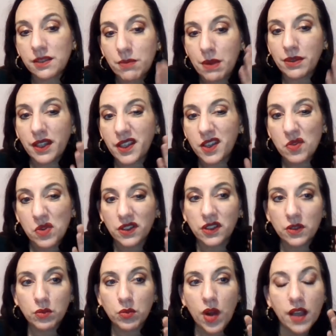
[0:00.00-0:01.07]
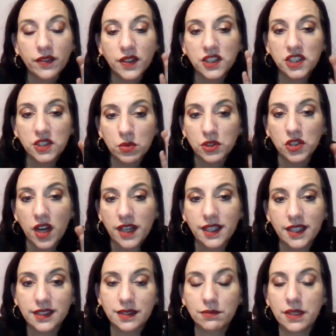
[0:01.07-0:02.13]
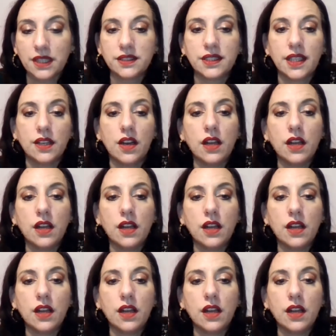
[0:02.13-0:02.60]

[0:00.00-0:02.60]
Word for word: maybe like you were a little rough because you were trying to get some dead skin